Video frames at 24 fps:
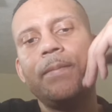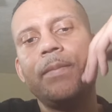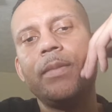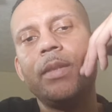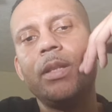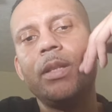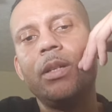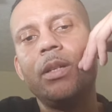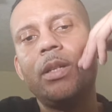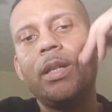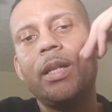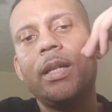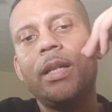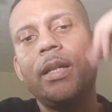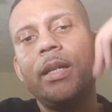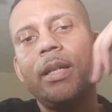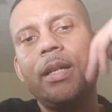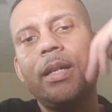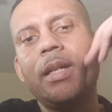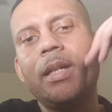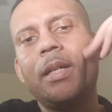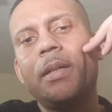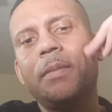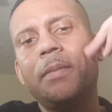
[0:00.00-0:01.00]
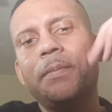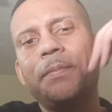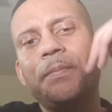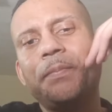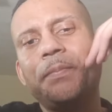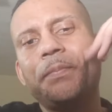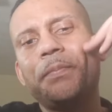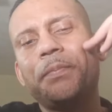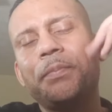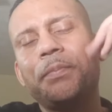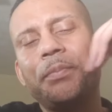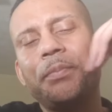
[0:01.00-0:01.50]
Okay,
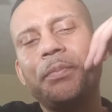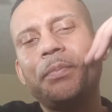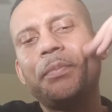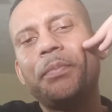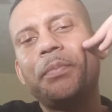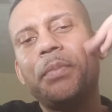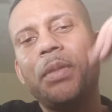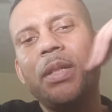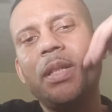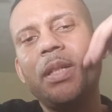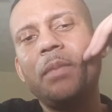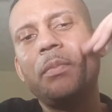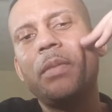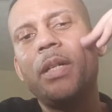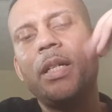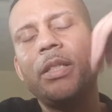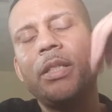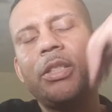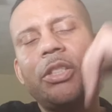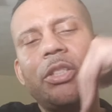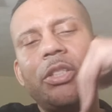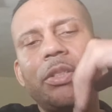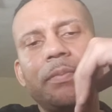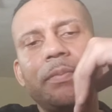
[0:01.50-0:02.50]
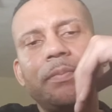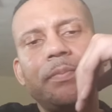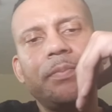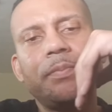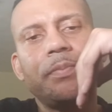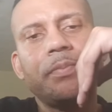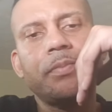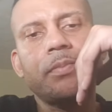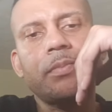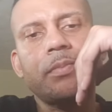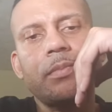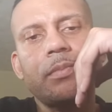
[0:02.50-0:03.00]
pretty much
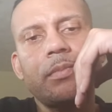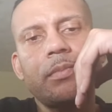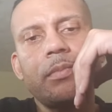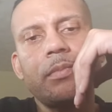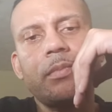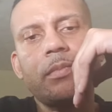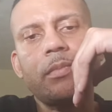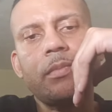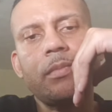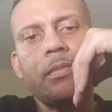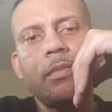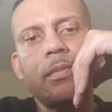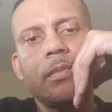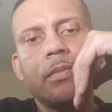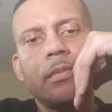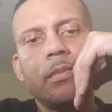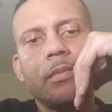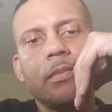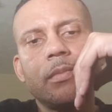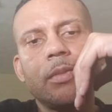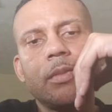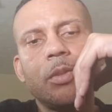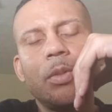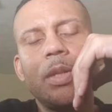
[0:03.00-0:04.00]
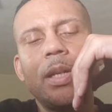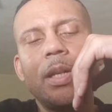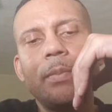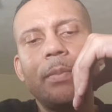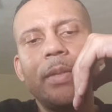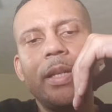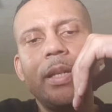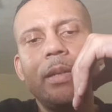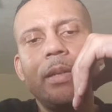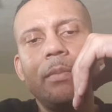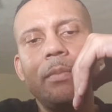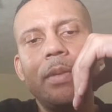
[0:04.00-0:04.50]
what I
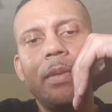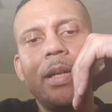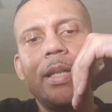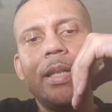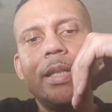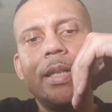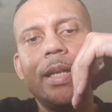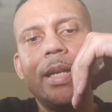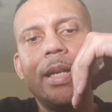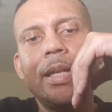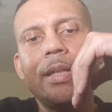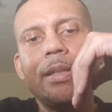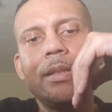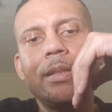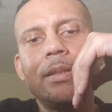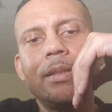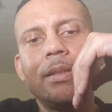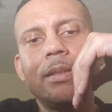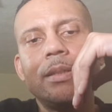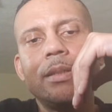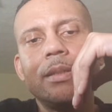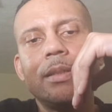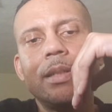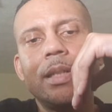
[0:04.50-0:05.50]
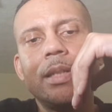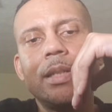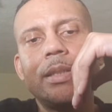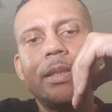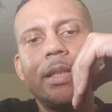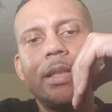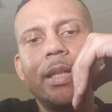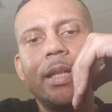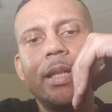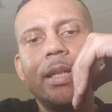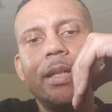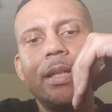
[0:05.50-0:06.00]
mean by that, I
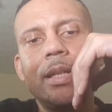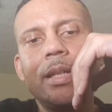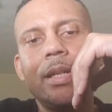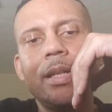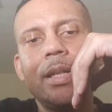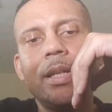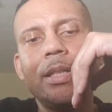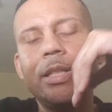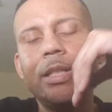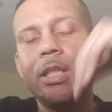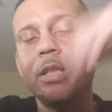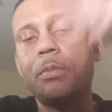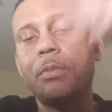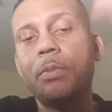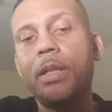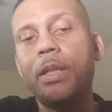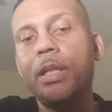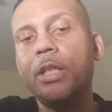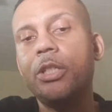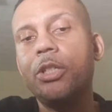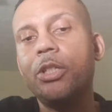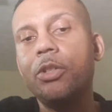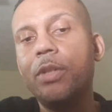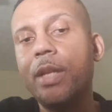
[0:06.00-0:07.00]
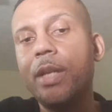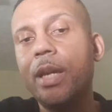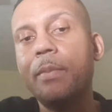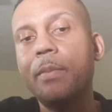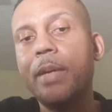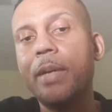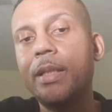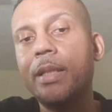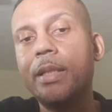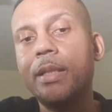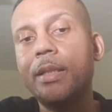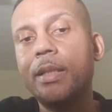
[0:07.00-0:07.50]
said just because you came
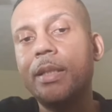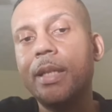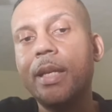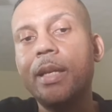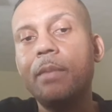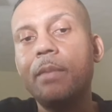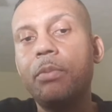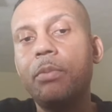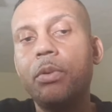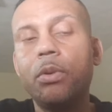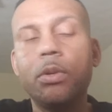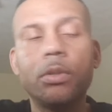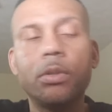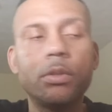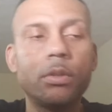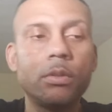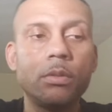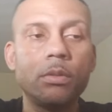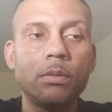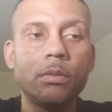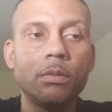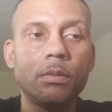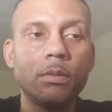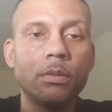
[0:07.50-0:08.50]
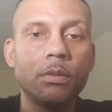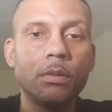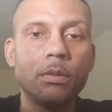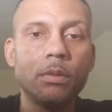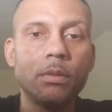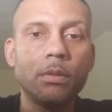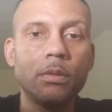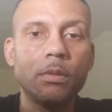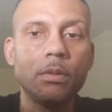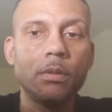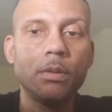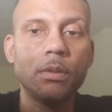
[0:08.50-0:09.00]
out the same portal,
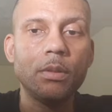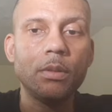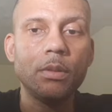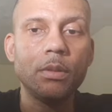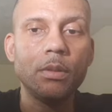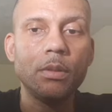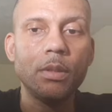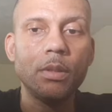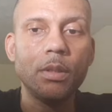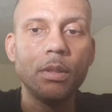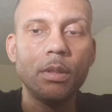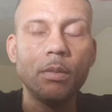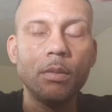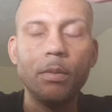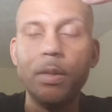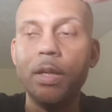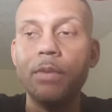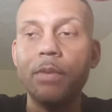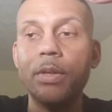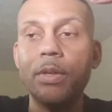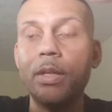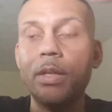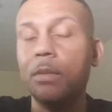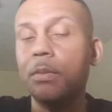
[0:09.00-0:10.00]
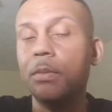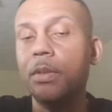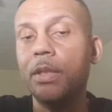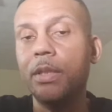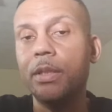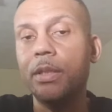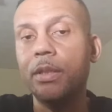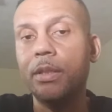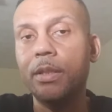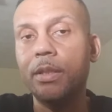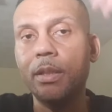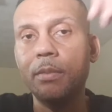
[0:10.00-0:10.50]
whenever it comes to
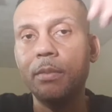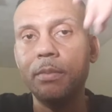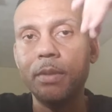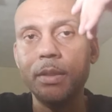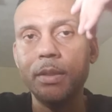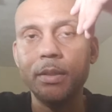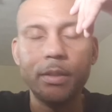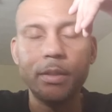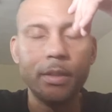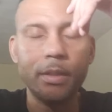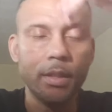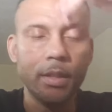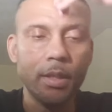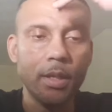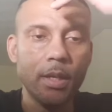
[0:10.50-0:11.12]
your siblings,